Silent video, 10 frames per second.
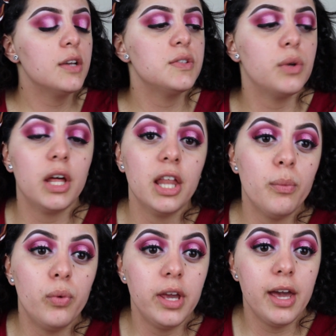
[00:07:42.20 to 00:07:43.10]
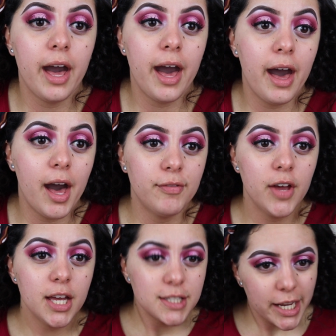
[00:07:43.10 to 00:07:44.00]
Okay, so now that we have
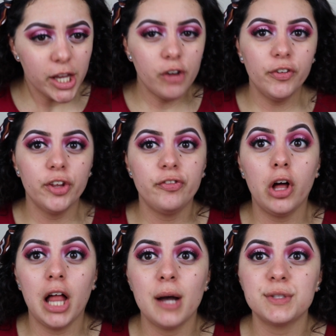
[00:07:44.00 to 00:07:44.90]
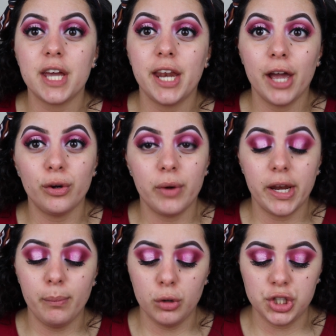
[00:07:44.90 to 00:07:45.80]
taken off all the fallout and I
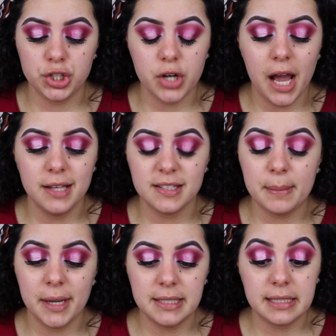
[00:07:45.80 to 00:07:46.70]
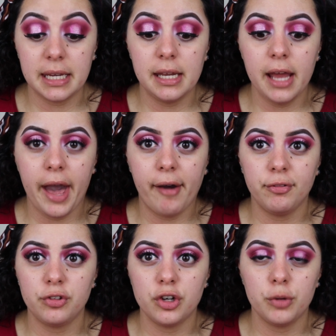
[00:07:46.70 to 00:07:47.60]
already moisturized my skin
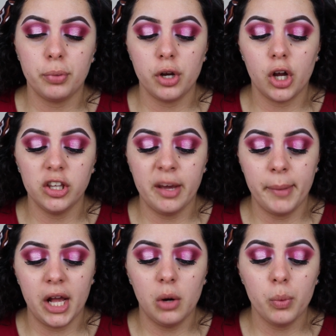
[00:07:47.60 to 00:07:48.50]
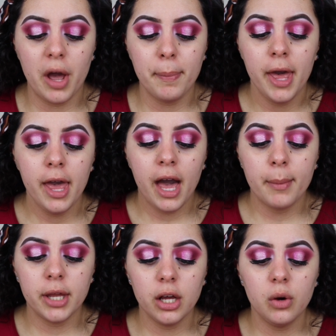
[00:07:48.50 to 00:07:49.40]
after putting on that makeup wipe,
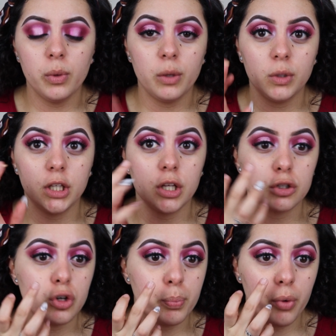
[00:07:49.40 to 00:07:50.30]
I'm gonna go in with the Dr.